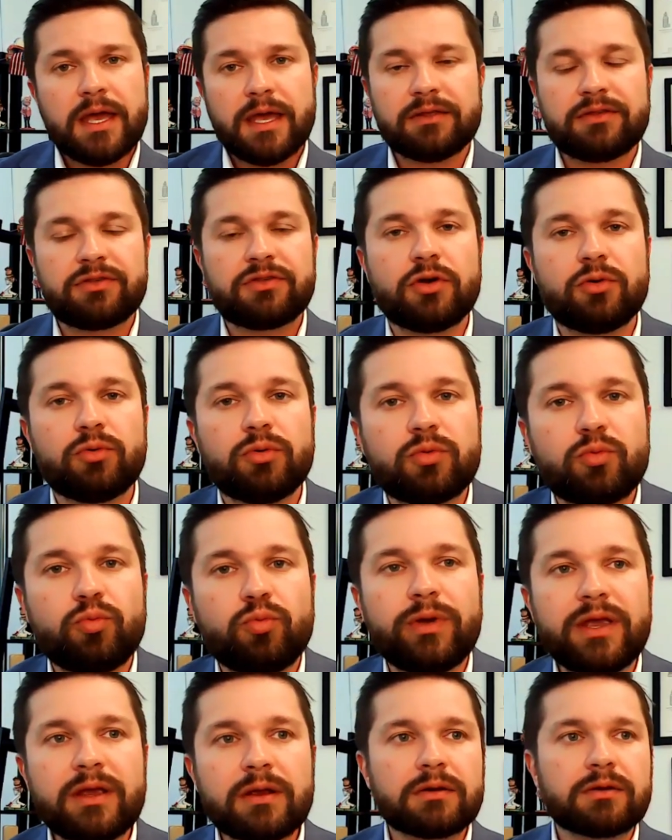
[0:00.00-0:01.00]
And so when
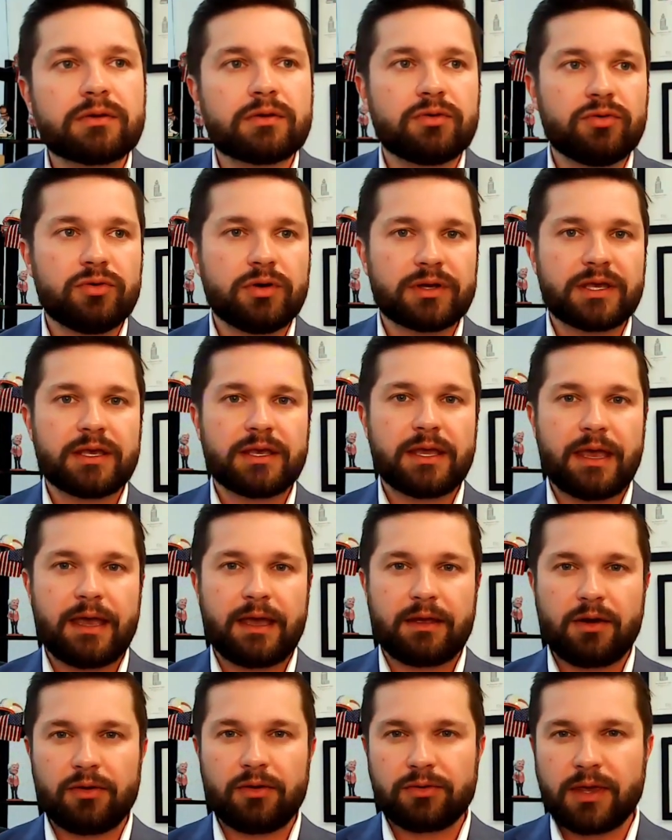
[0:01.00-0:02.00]
we're looking
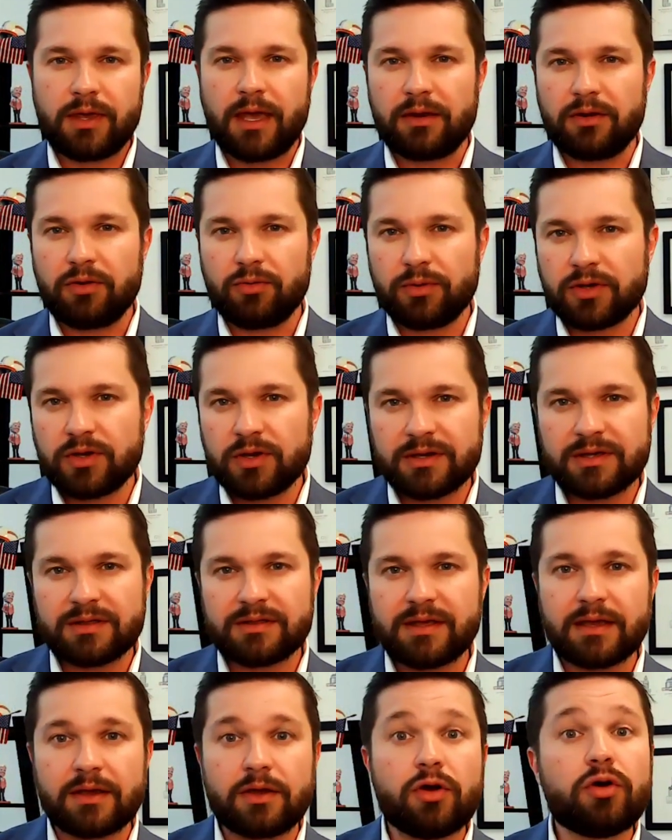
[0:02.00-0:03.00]
at, okay, do we cook a
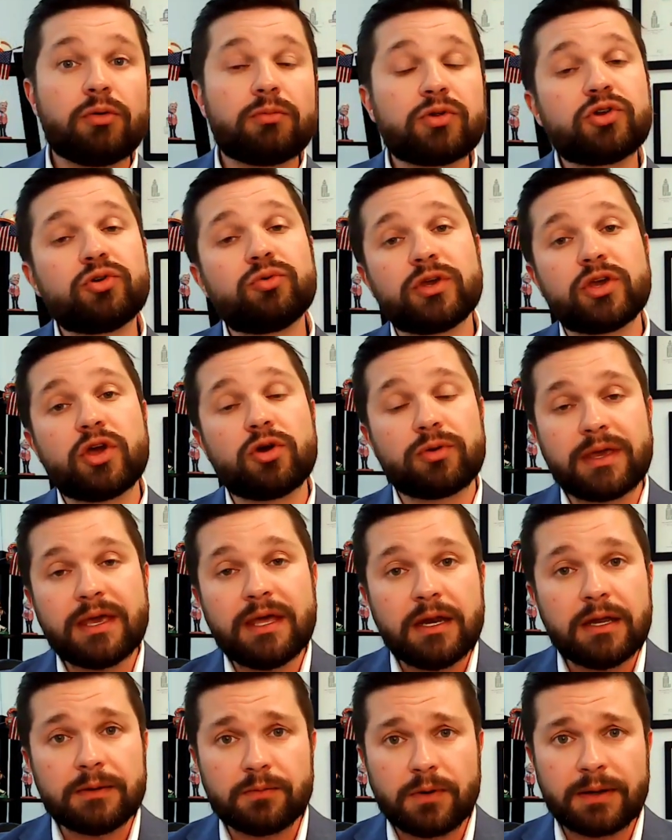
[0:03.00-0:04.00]
steak at home or do we go
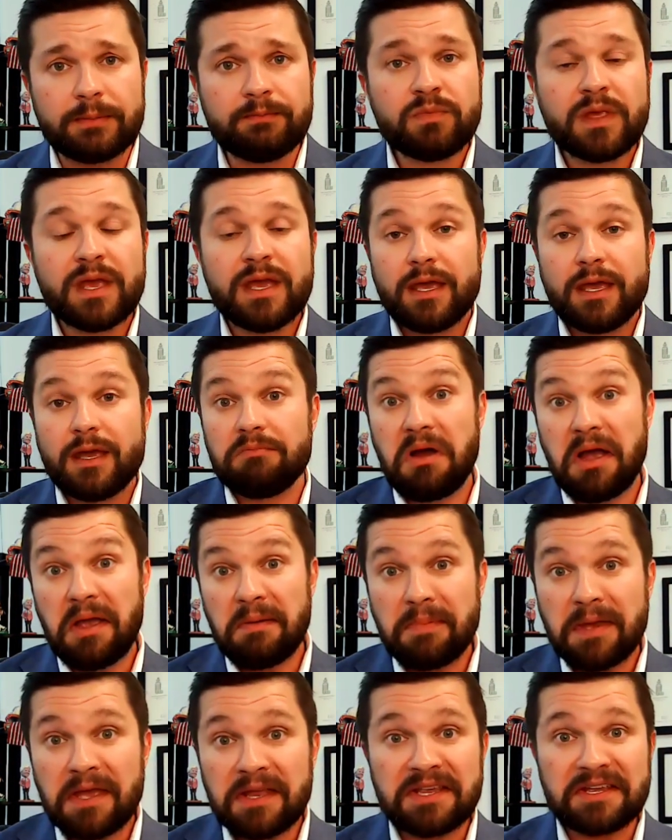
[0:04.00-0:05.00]
get it, right? In
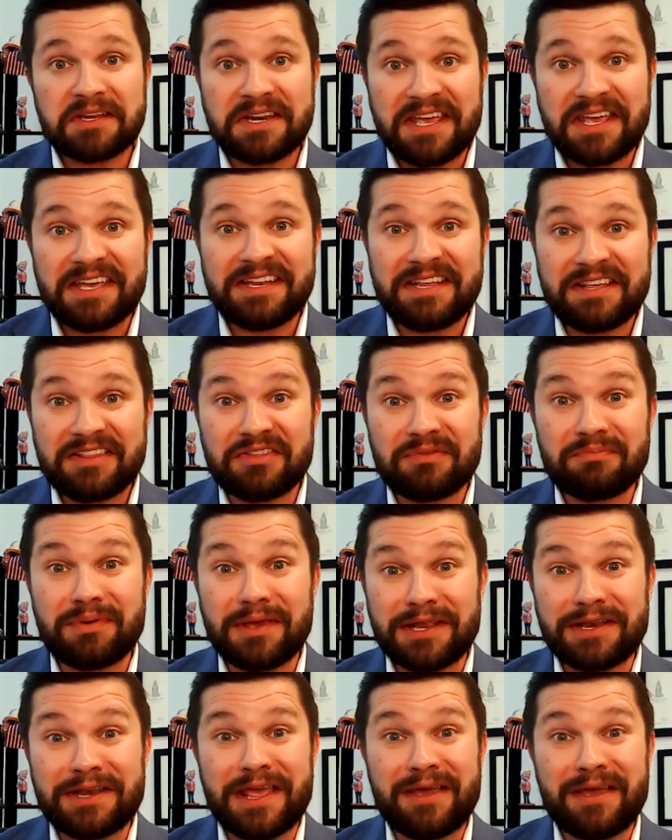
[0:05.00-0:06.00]
my opinion, it needs to
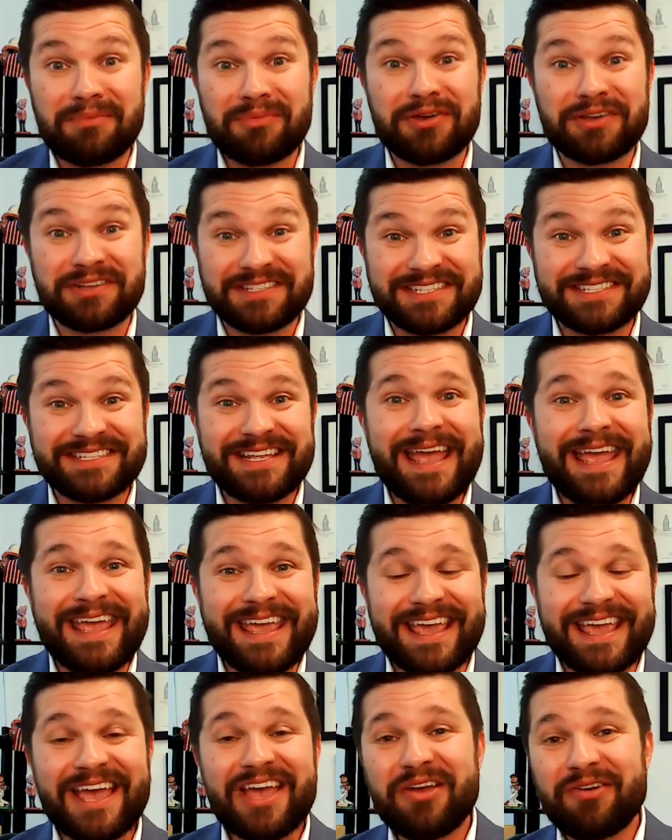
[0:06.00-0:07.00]
be a damn good
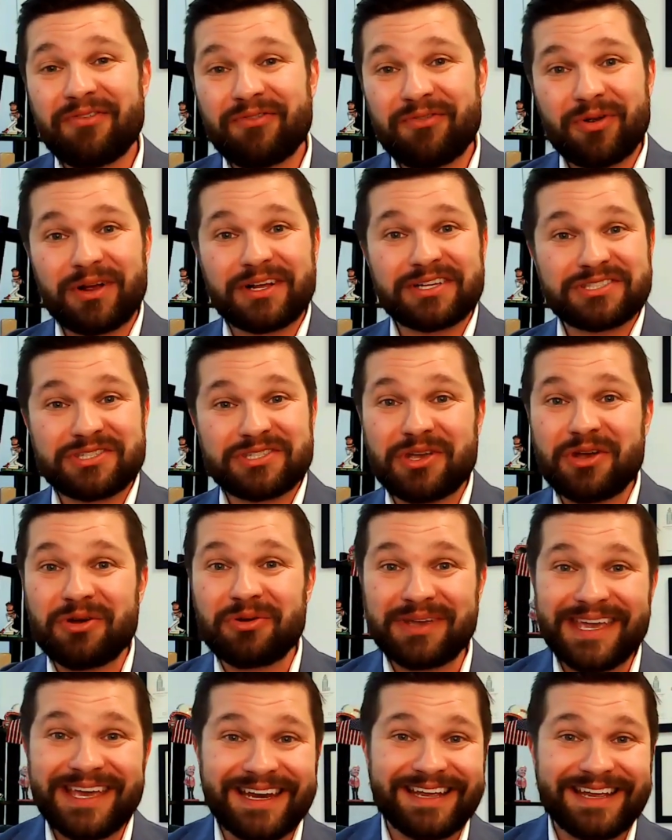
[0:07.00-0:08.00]
steak for us to
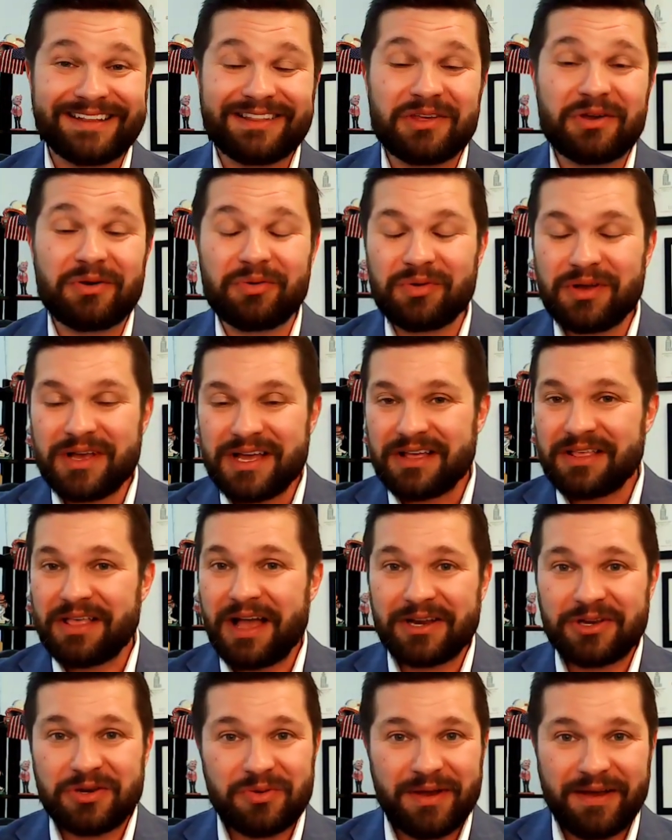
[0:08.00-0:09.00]
go get it. So
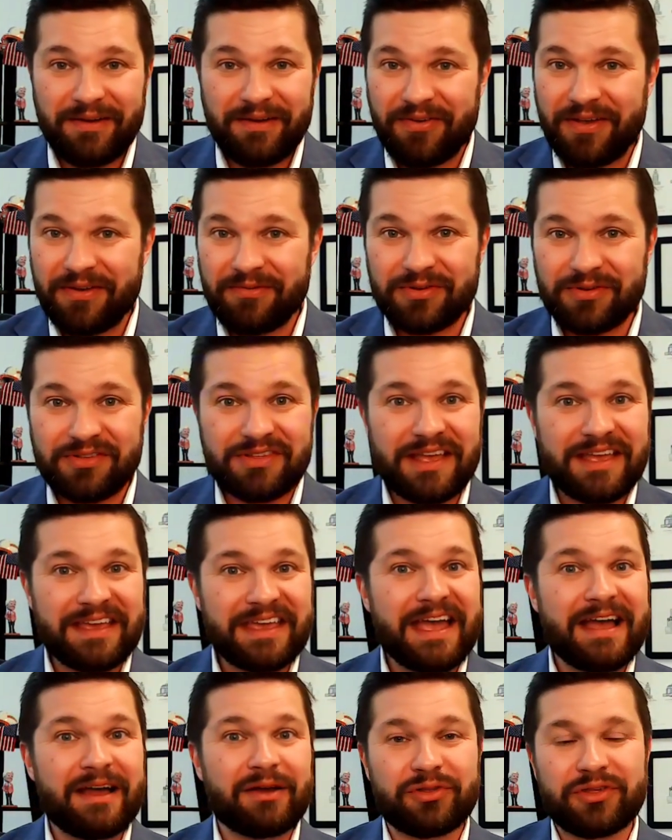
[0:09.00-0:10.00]
I do have favorite
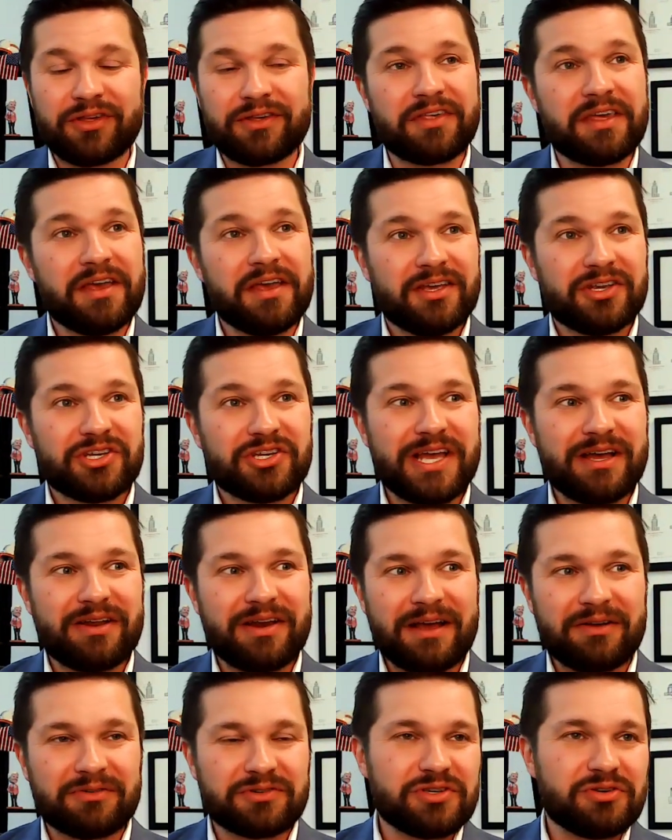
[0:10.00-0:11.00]
steakhouses.
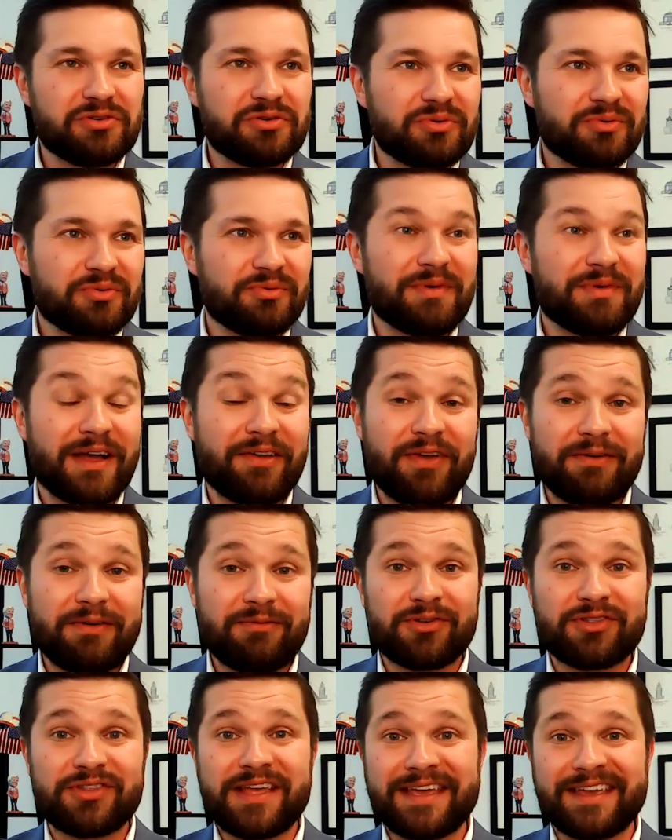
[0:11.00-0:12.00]
Shout out to my
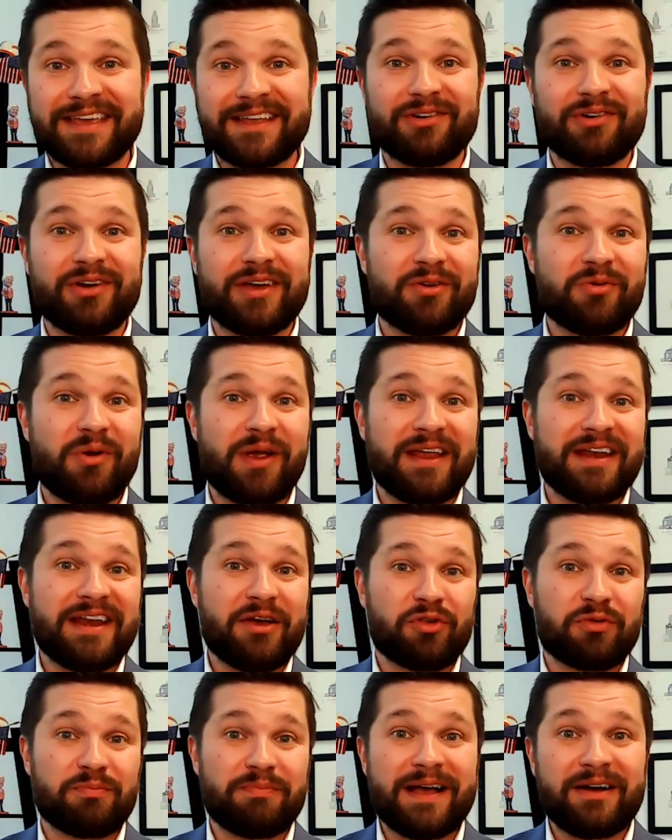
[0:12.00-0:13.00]
favorite steak in Atlanta right
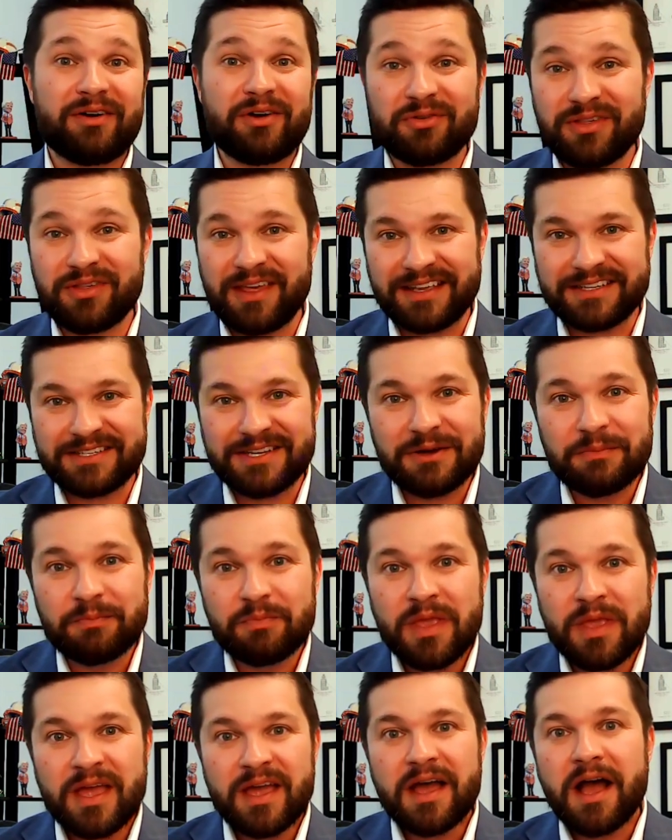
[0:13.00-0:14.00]
now is Palo Santo
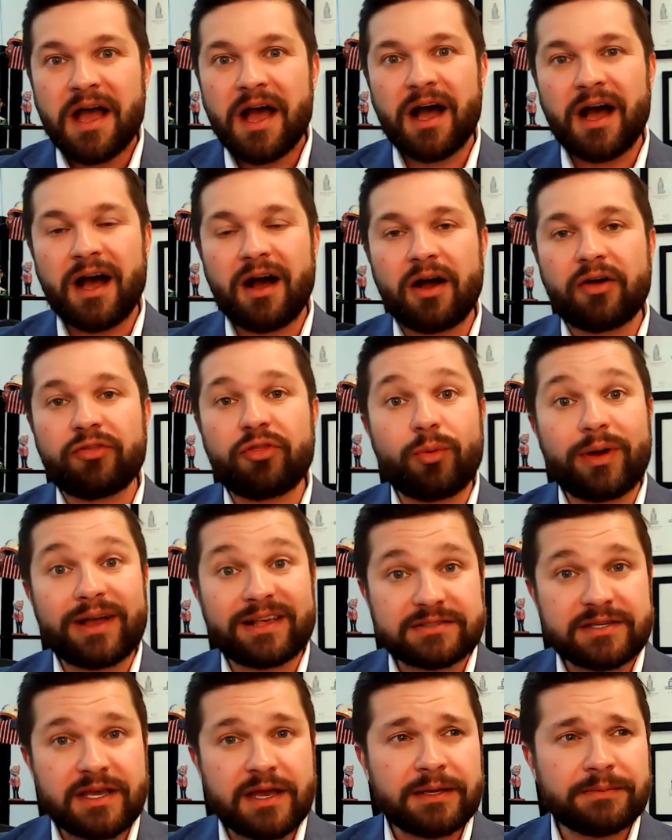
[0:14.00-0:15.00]
on the
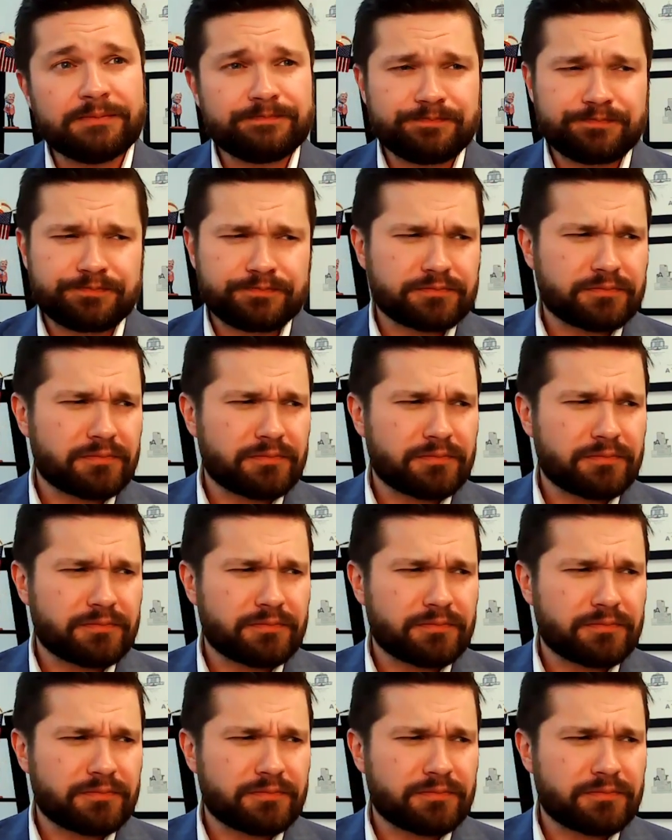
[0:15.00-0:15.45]
west side.